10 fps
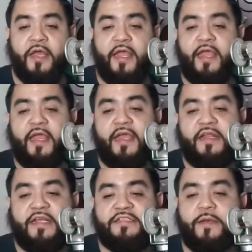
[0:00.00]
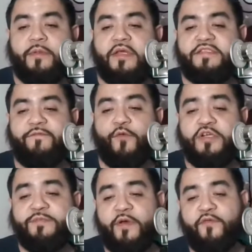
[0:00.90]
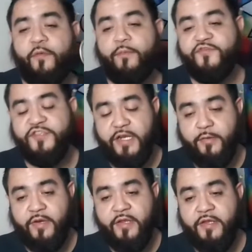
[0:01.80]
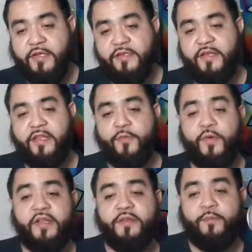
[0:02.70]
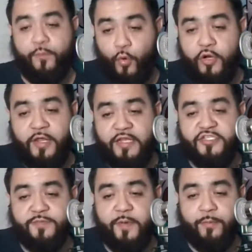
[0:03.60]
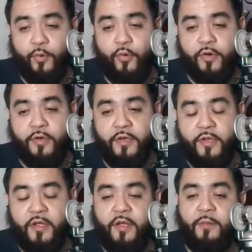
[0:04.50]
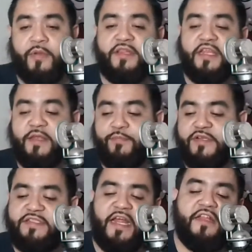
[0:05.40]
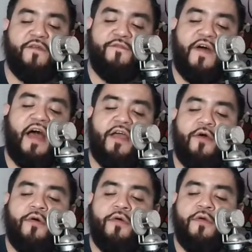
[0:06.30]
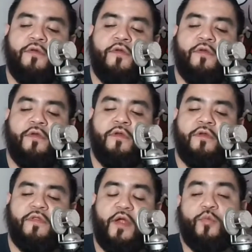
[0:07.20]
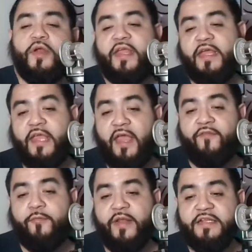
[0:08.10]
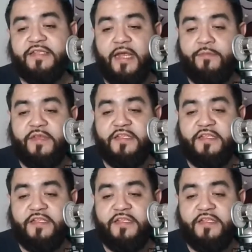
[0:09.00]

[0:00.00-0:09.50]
And it's a voicemail from Jerry telling Rick Morty had just been born. But then he puts down the vial that Rick had gave him and it's empty.